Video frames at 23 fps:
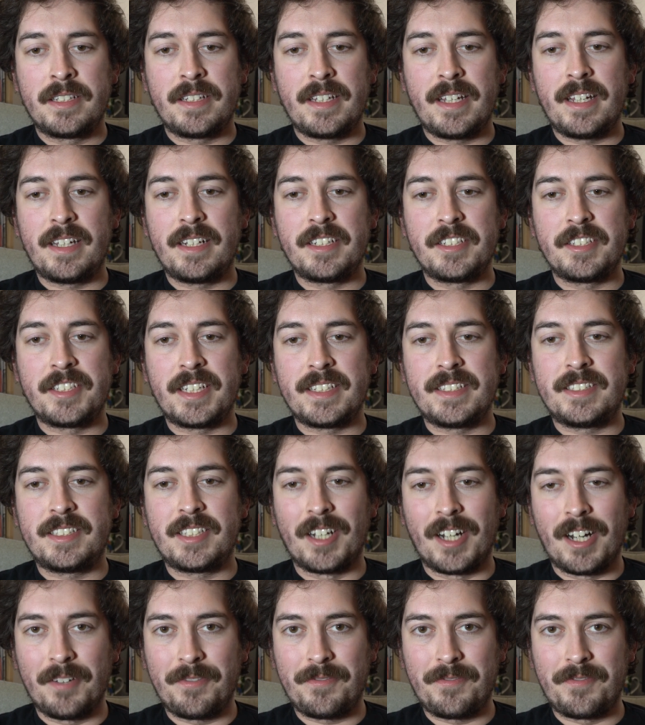It is a
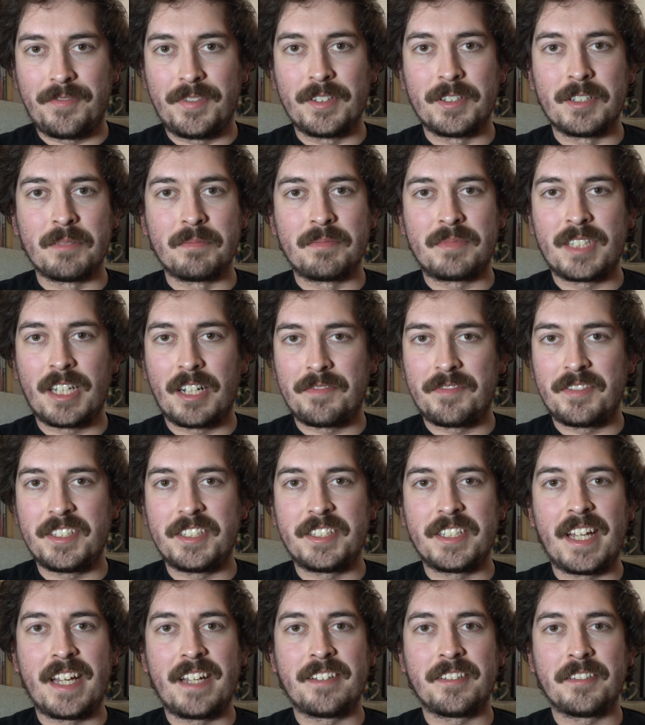tough film, tough as
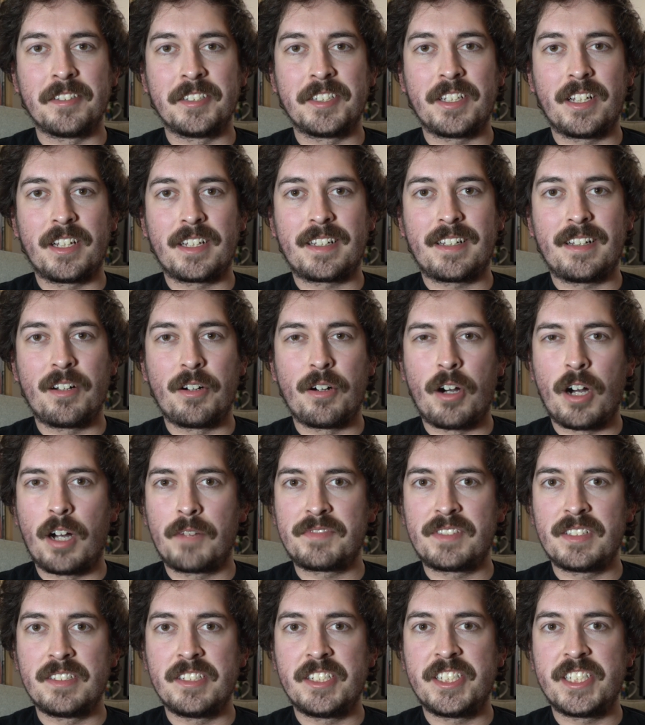nails,
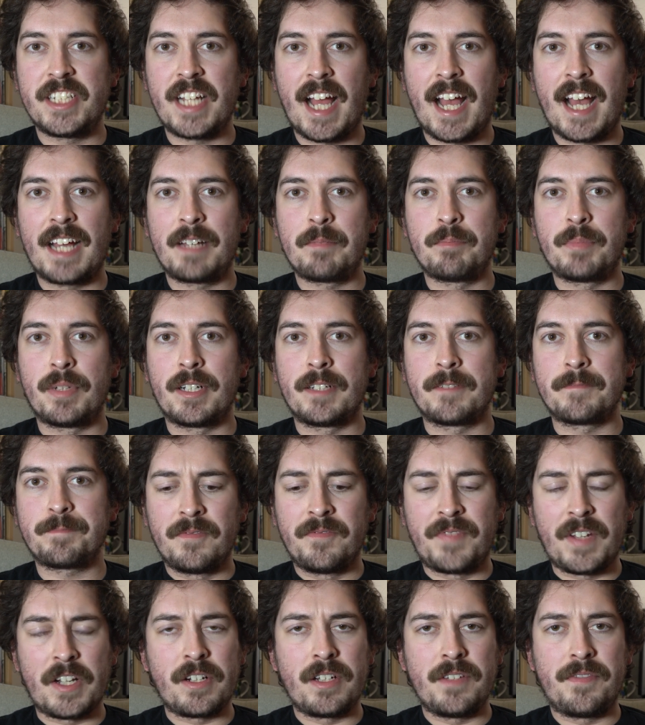often sad, but
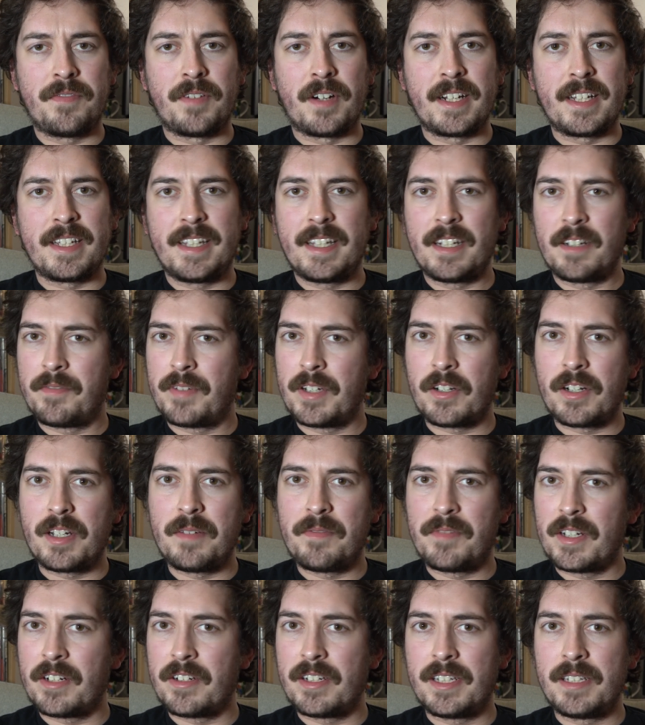very funny in a very,
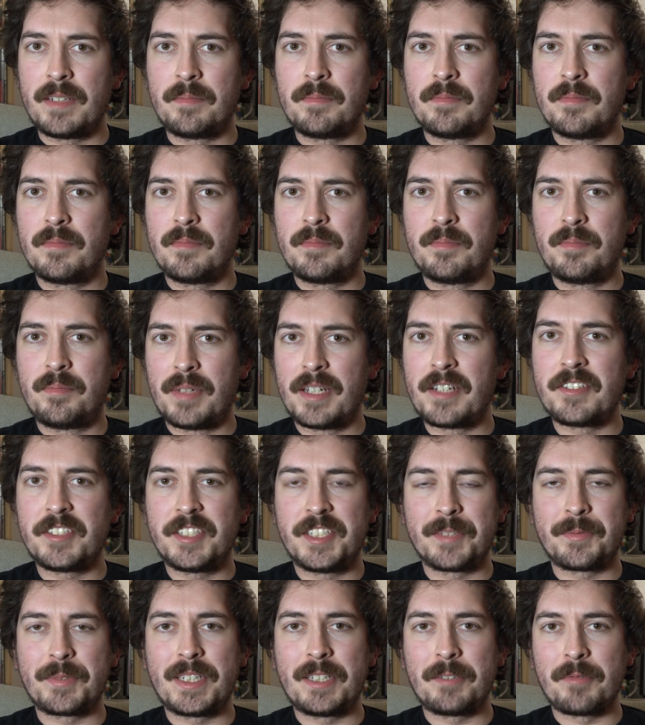very
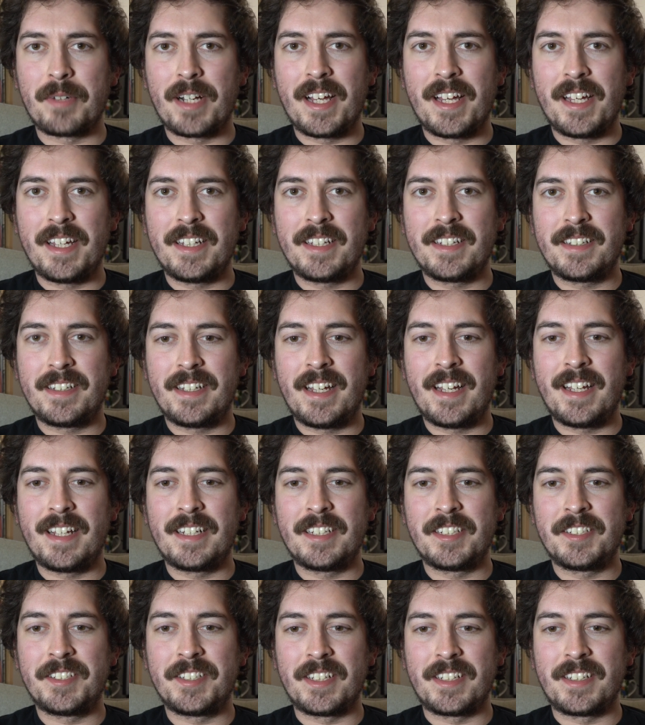bittersweet way. It
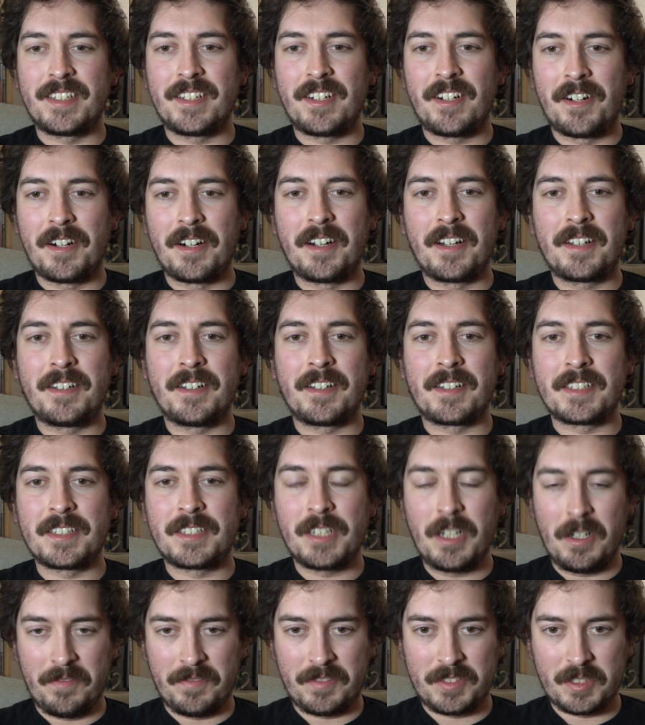is an odd,
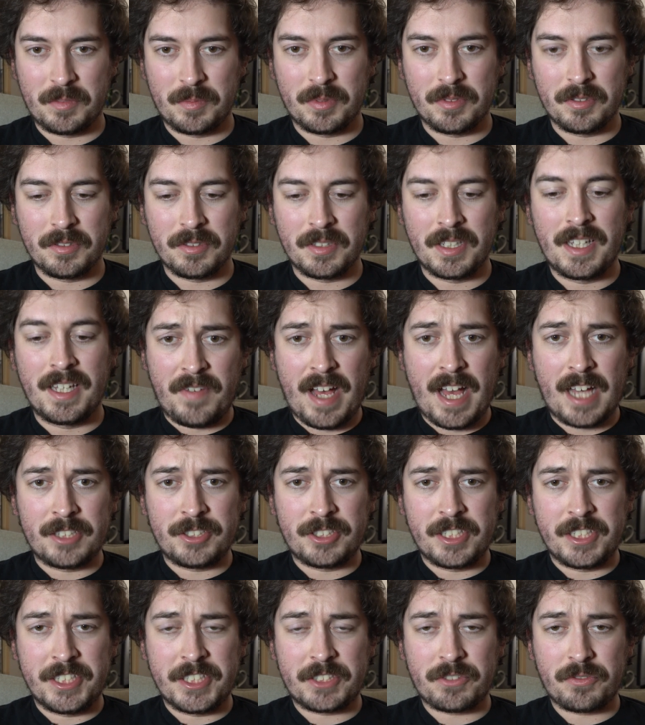uncomfortable
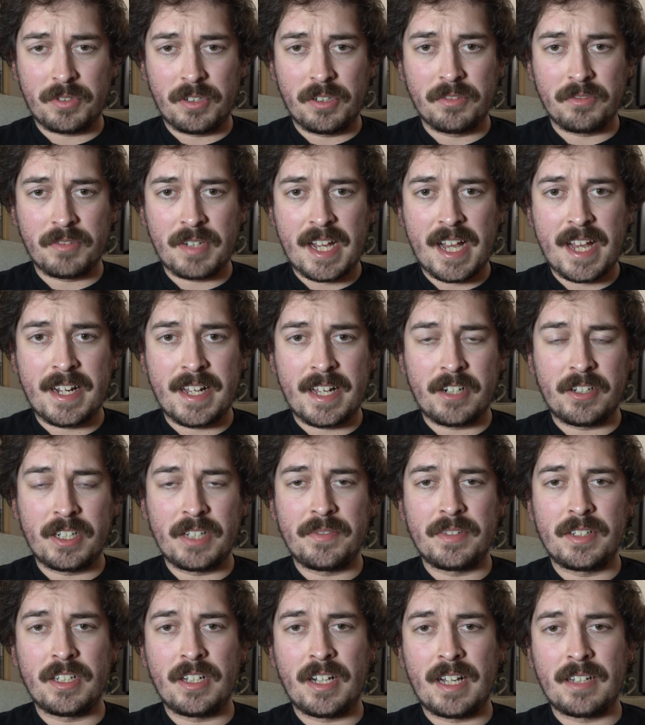fascist thrill ride. I don't
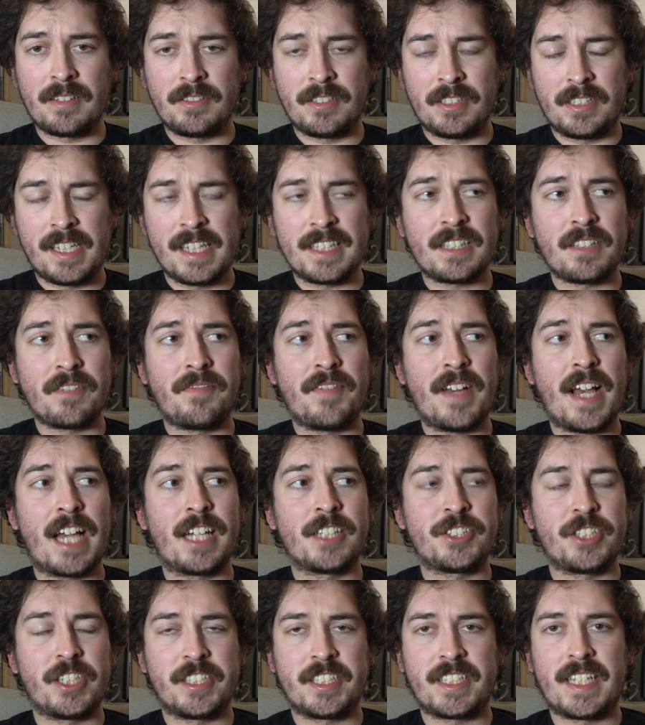even know how to get the
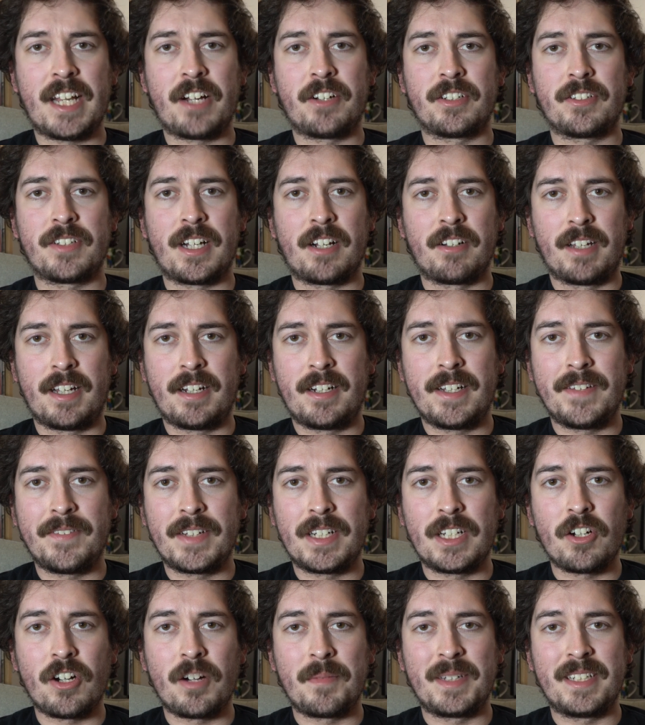fascist counter out. I don't even
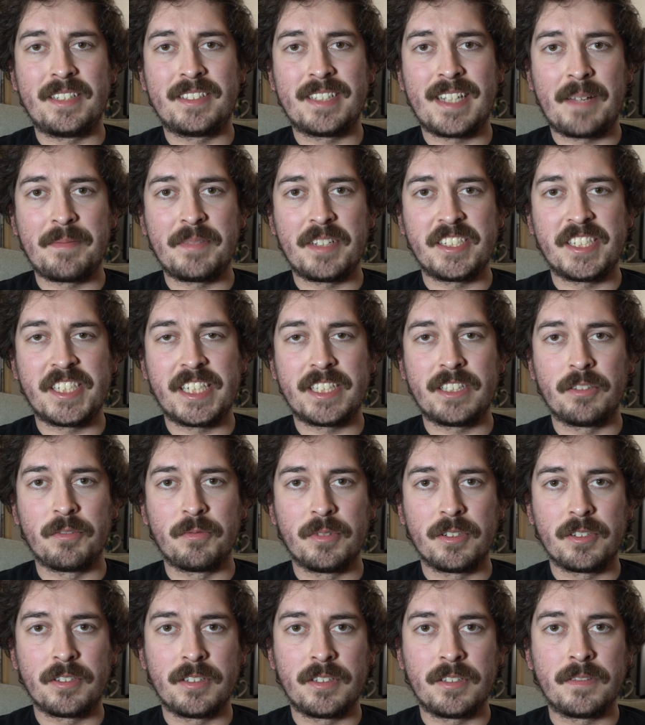know how many times I said the
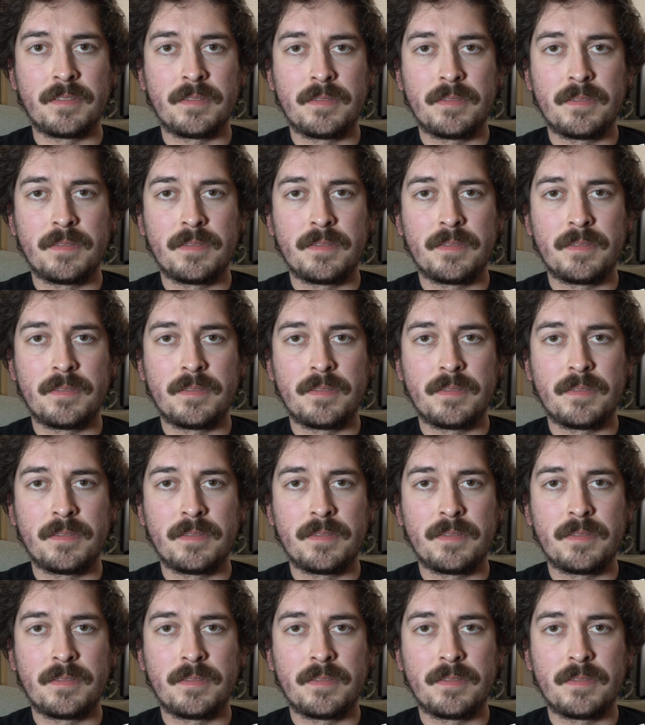word.